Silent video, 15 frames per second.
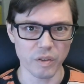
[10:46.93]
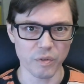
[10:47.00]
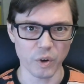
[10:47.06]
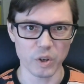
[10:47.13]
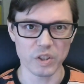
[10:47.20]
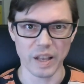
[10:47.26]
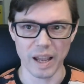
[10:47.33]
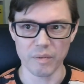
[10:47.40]

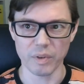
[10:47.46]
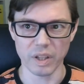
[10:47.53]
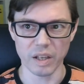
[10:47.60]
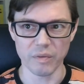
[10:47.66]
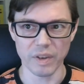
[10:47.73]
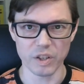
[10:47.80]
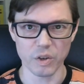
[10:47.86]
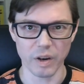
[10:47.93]
first half of the
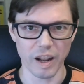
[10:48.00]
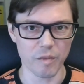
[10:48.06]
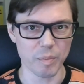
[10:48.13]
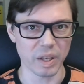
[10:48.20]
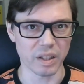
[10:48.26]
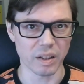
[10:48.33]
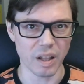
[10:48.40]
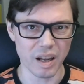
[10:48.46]
adventure have
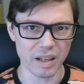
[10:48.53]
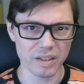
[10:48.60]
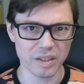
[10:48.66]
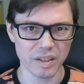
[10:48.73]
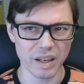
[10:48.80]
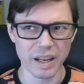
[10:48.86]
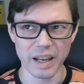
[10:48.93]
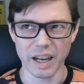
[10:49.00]
been lost,